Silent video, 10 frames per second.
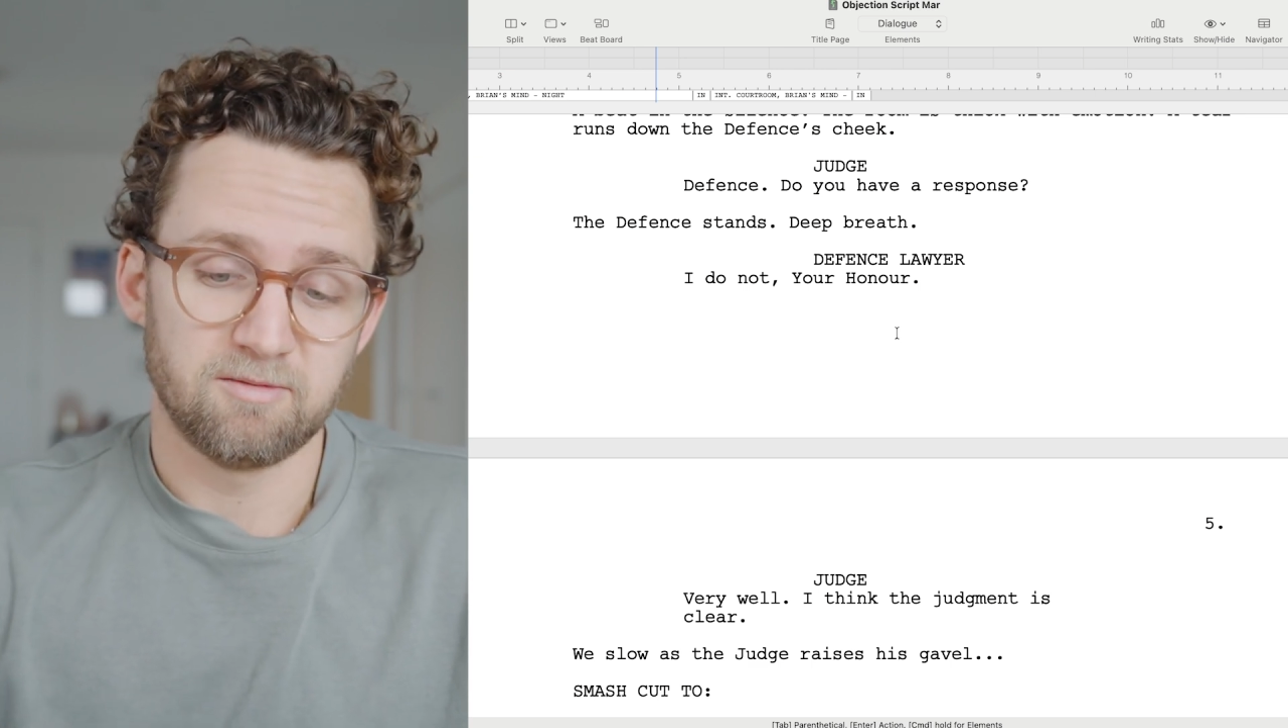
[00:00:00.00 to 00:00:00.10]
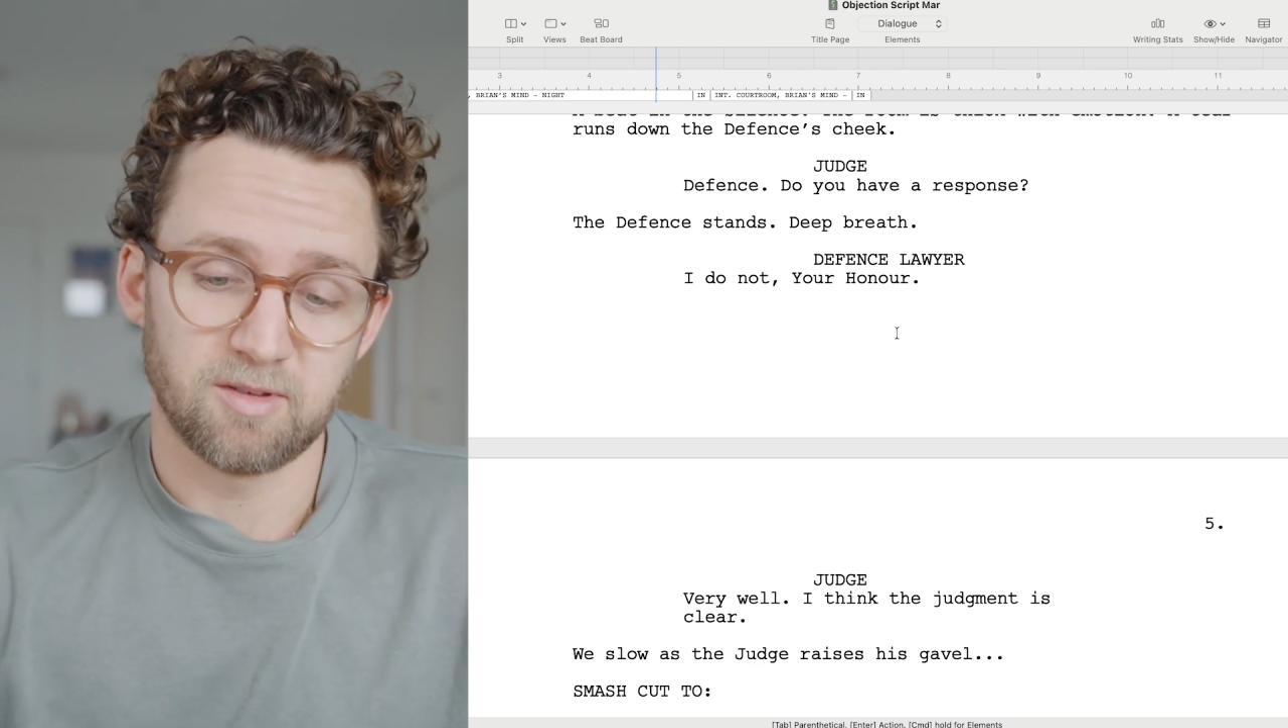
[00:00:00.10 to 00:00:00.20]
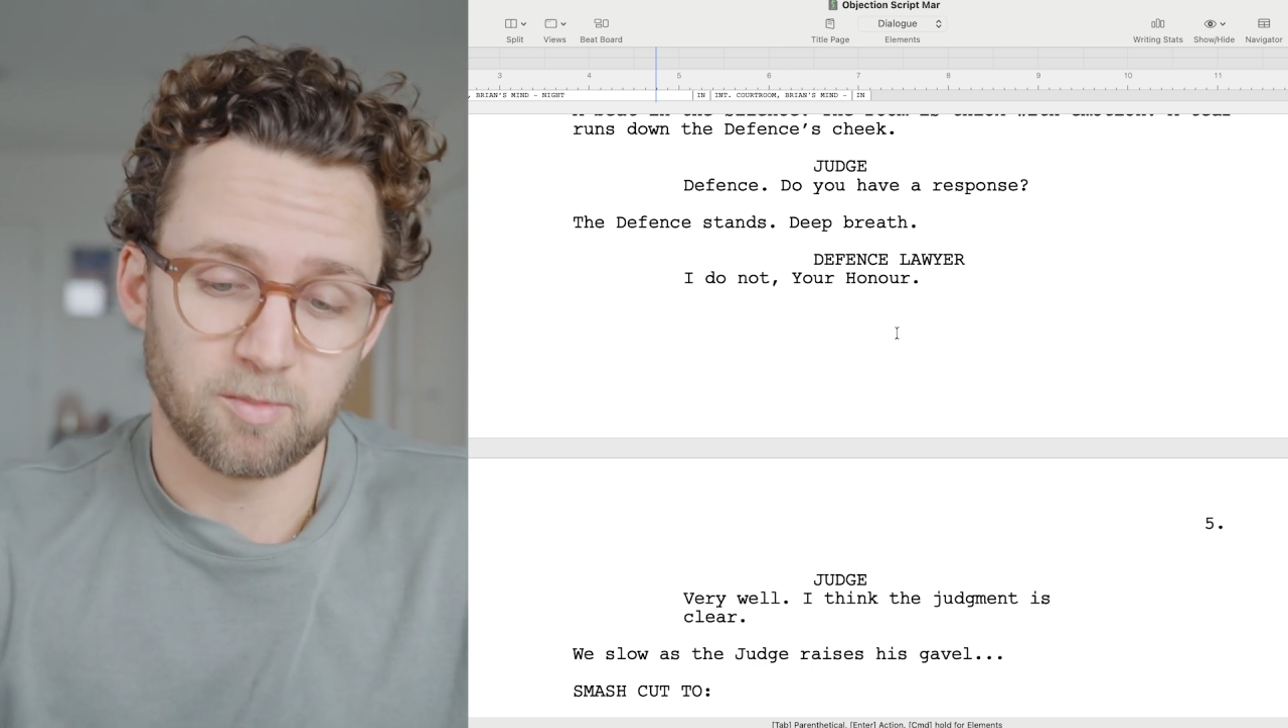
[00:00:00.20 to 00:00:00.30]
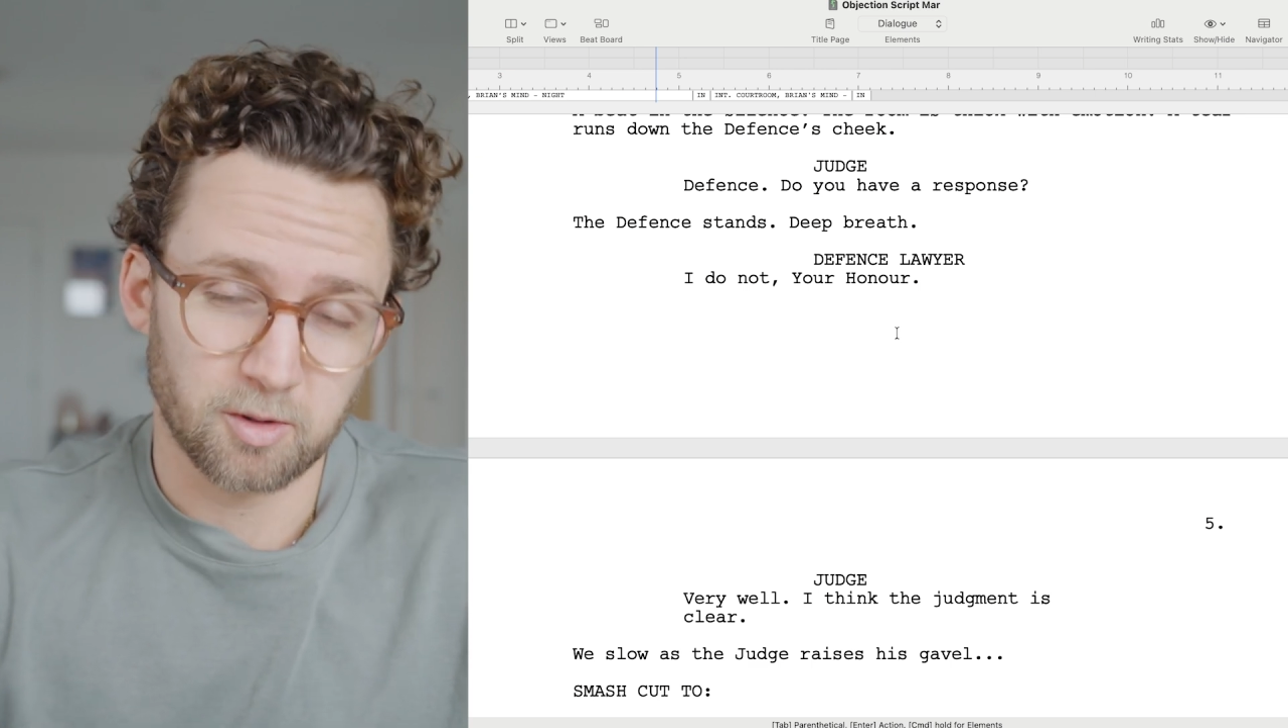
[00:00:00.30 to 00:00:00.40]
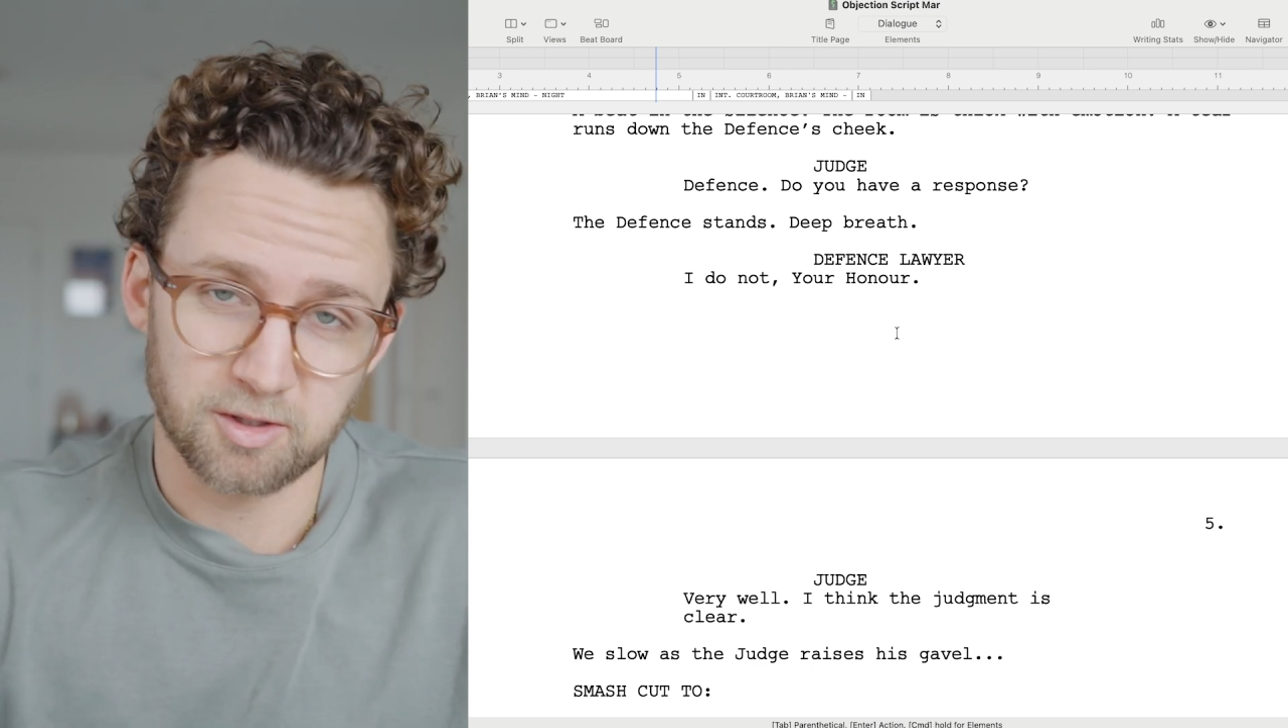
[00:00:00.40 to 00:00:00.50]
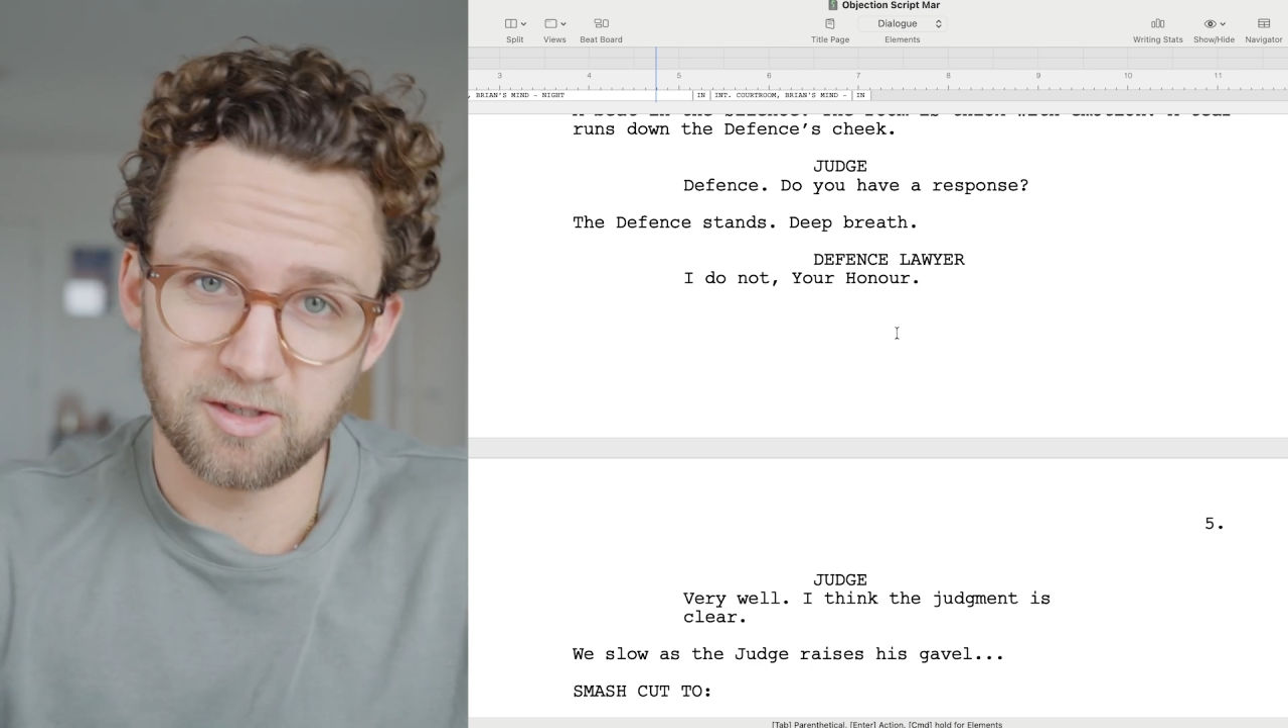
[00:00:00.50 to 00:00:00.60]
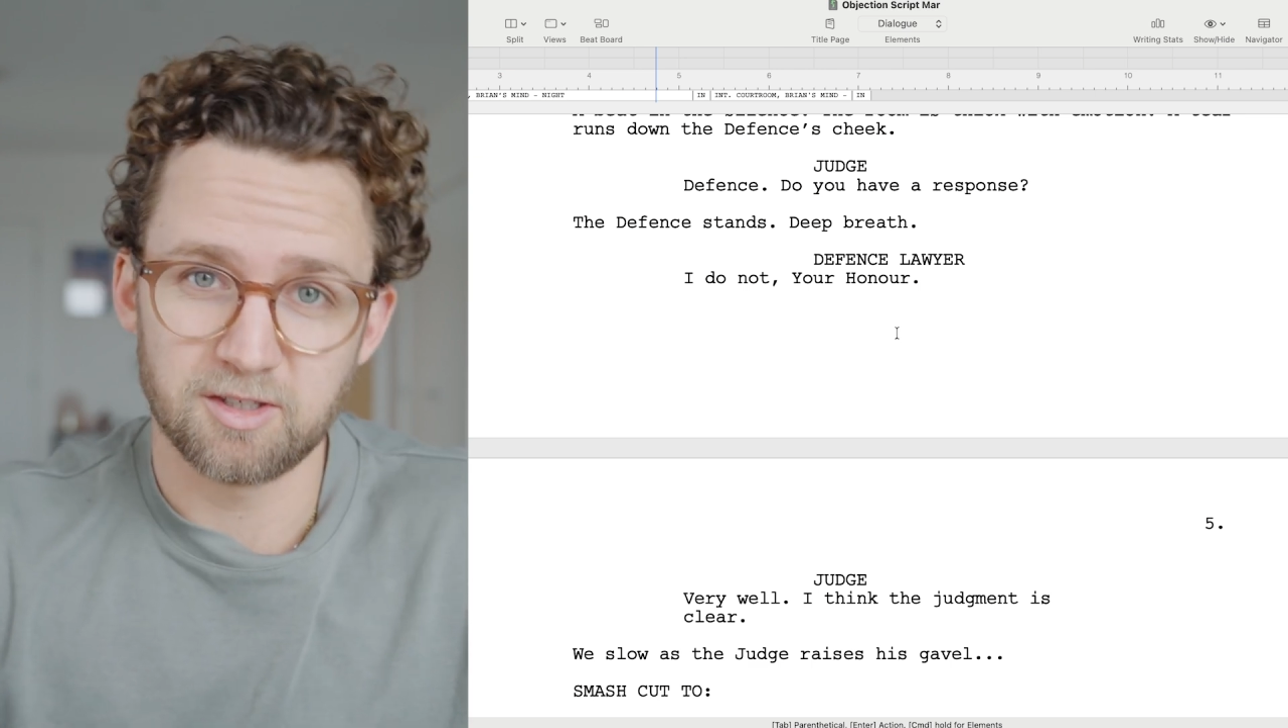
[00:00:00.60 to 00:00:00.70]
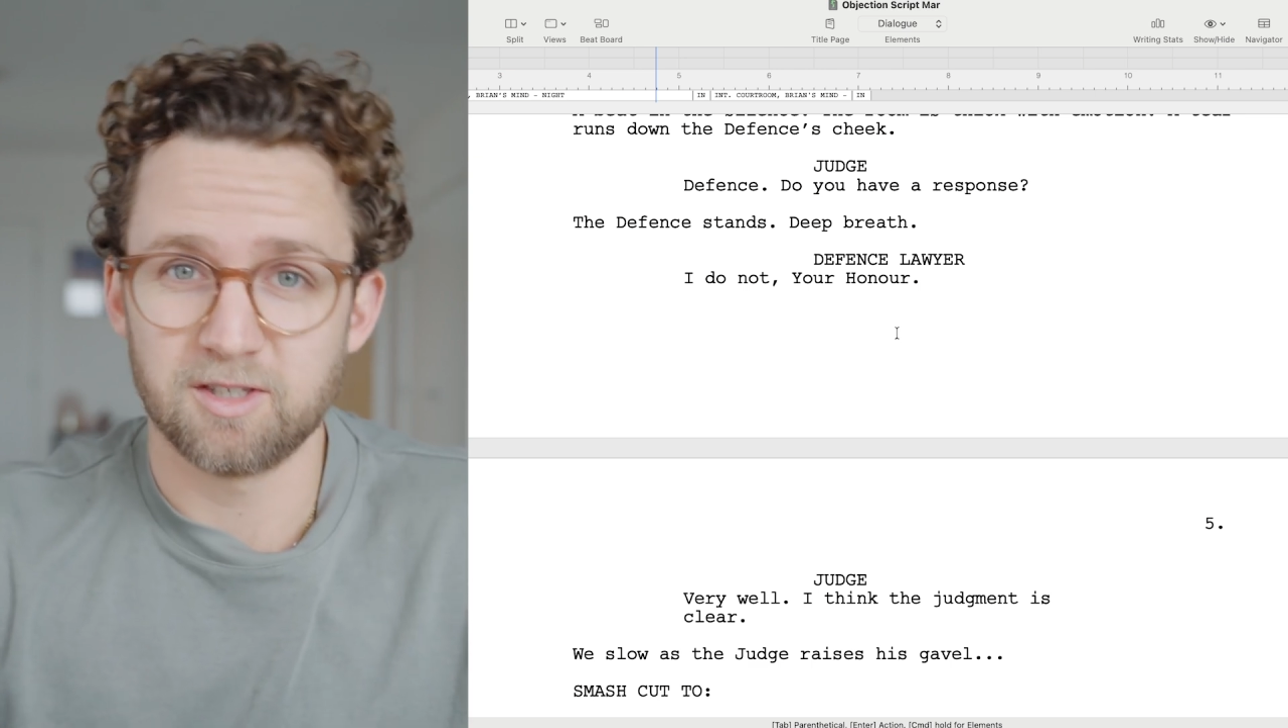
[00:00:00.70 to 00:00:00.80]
the prosecutor is